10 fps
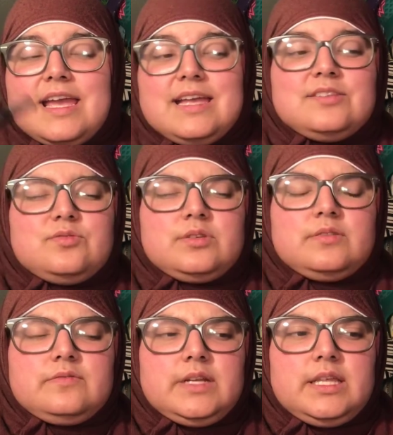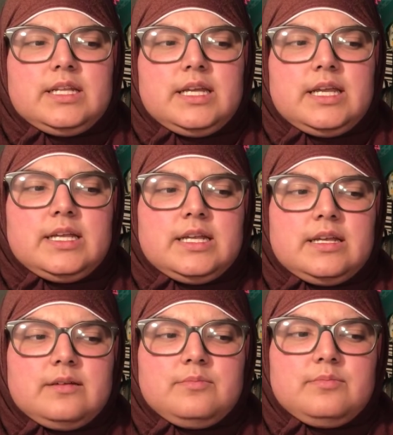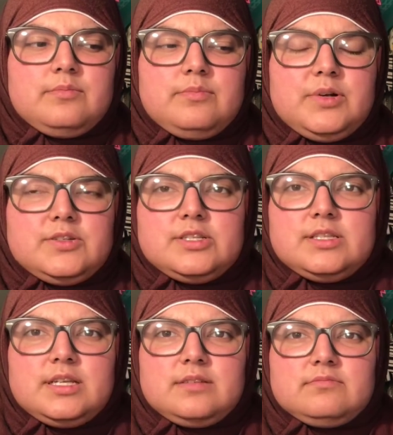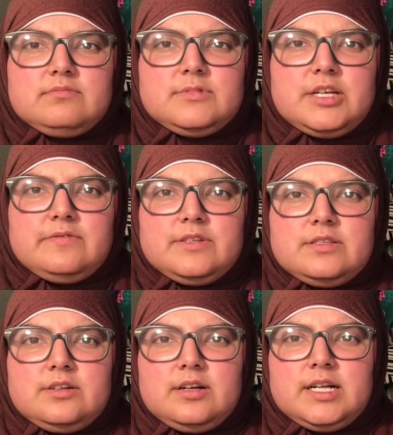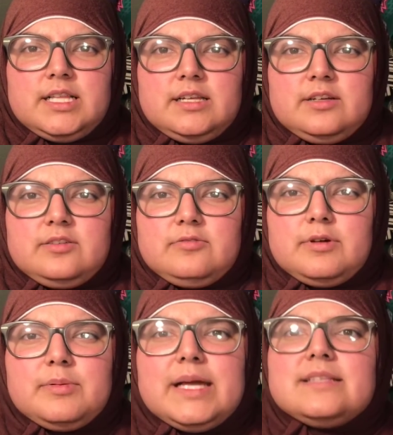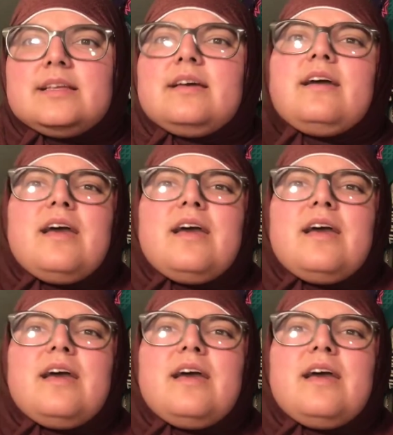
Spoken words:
It's really funny that I ended up purchasing Jeffree Star eyeliner to replace it,